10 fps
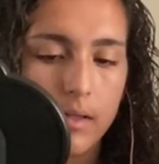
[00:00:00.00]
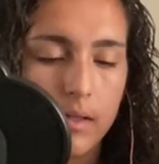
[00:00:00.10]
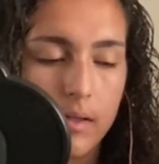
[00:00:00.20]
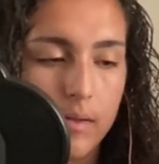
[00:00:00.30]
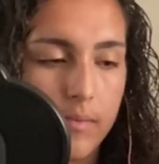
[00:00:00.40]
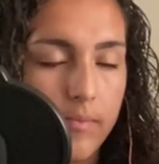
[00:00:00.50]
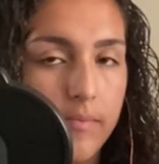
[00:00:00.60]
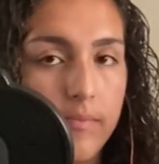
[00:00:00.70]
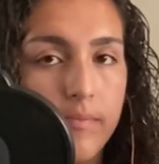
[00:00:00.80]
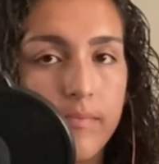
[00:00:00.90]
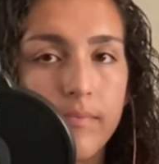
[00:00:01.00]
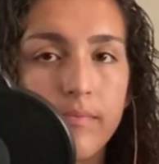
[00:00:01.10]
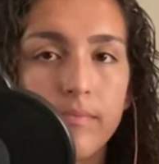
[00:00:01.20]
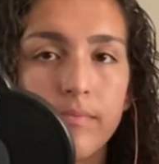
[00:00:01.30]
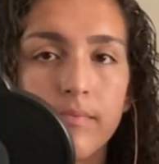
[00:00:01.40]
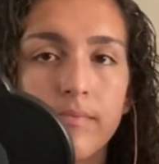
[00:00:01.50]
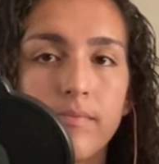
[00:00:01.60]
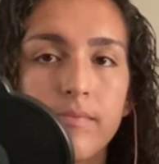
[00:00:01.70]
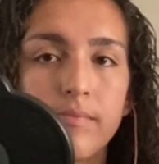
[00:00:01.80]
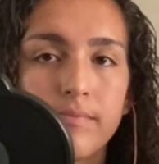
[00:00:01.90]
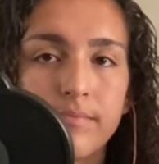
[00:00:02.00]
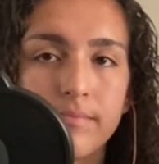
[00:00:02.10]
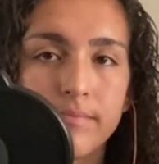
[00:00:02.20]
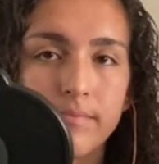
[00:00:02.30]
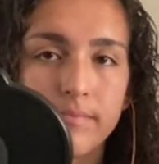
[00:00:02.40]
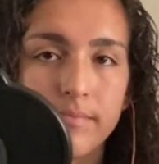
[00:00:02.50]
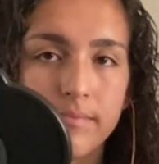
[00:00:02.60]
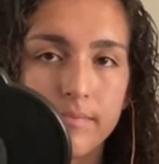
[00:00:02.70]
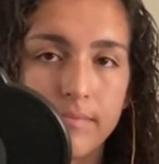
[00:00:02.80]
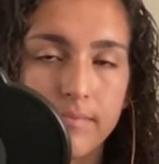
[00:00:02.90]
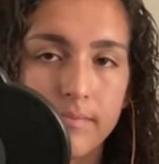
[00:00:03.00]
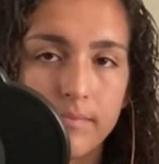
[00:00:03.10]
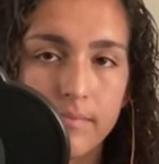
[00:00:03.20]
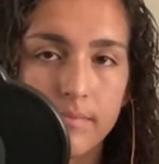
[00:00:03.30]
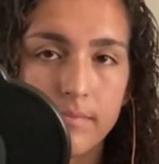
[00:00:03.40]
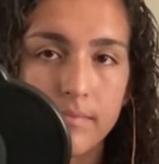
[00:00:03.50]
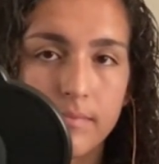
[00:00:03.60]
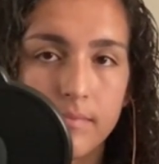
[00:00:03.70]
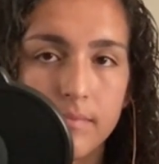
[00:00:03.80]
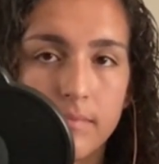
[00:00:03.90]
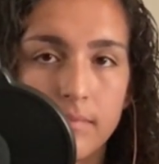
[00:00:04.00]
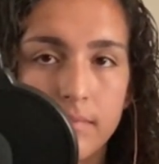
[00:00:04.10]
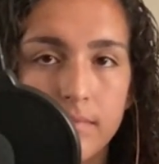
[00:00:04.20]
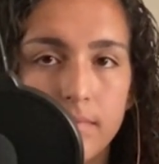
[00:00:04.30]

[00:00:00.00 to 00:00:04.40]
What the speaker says: (not speaking)